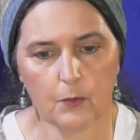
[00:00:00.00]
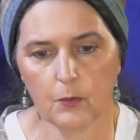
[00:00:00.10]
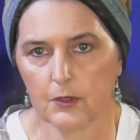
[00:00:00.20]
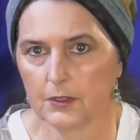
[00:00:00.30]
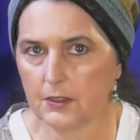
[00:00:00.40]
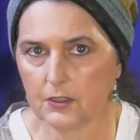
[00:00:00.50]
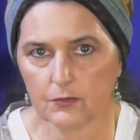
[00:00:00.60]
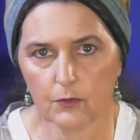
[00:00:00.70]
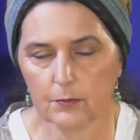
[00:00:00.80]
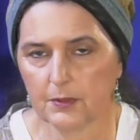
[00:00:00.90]
where did these
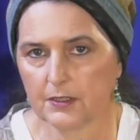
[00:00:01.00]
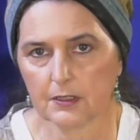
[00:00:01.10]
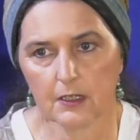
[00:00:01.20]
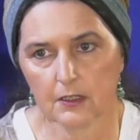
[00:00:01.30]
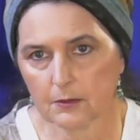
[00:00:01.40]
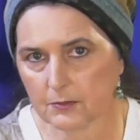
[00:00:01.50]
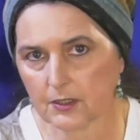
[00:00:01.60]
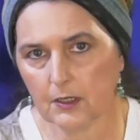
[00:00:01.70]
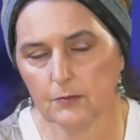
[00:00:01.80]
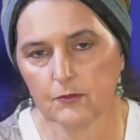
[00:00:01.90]
four beast kingdoms
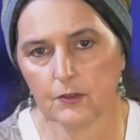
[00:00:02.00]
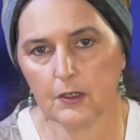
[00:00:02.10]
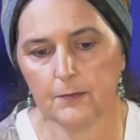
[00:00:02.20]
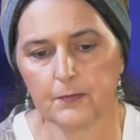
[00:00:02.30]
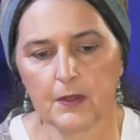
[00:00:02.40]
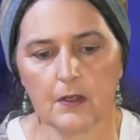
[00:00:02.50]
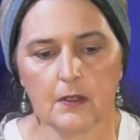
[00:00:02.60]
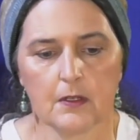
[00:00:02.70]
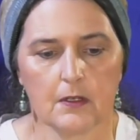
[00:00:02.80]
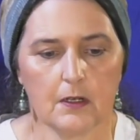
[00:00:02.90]
come from,
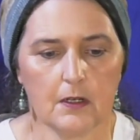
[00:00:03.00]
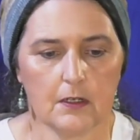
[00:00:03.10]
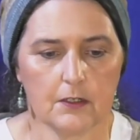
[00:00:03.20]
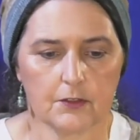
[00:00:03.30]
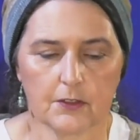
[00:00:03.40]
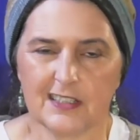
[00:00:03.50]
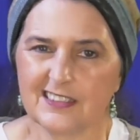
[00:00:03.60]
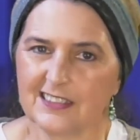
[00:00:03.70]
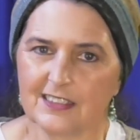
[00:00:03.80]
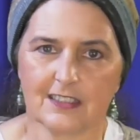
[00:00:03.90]
uh, there
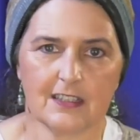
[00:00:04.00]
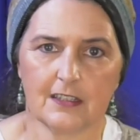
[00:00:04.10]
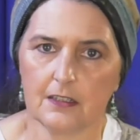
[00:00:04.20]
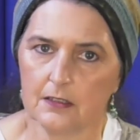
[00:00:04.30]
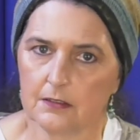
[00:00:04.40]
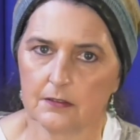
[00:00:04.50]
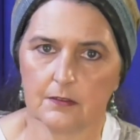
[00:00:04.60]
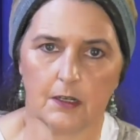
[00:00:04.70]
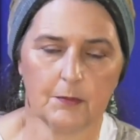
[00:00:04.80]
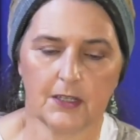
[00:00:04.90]
is a study
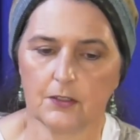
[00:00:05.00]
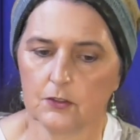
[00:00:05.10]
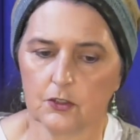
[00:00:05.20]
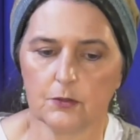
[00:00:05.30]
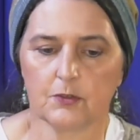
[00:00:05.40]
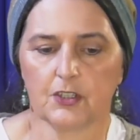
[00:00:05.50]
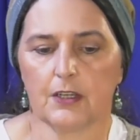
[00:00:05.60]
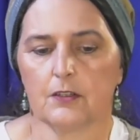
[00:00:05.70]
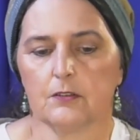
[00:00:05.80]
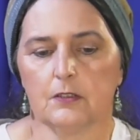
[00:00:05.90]
on my YouTube
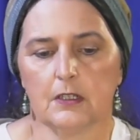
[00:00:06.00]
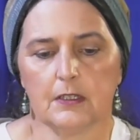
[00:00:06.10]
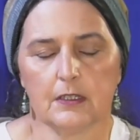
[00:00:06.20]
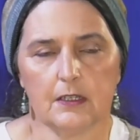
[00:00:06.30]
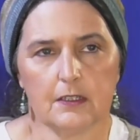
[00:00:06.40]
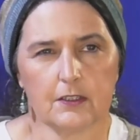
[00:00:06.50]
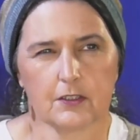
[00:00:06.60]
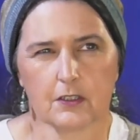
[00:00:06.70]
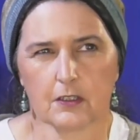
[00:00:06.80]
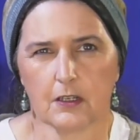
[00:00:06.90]
channel, and
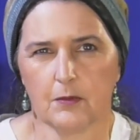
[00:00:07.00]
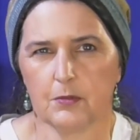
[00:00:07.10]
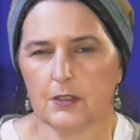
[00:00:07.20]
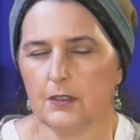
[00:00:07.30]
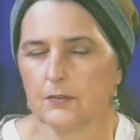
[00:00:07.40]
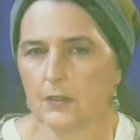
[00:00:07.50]
it's, I believe,